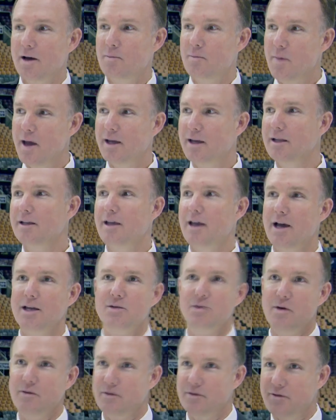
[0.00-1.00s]
Making the
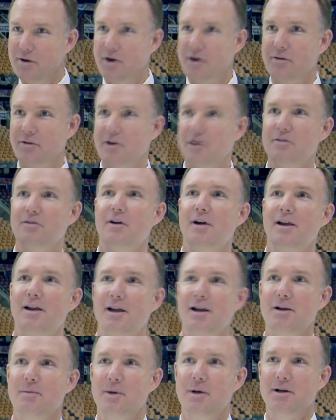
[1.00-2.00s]
ice, we have a very, very
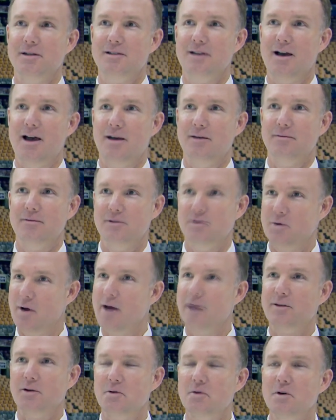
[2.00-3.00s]
finite amount of time. We
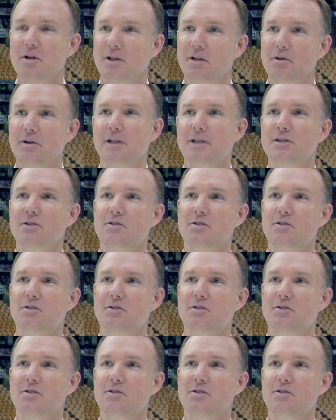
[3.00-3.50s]
have to really, really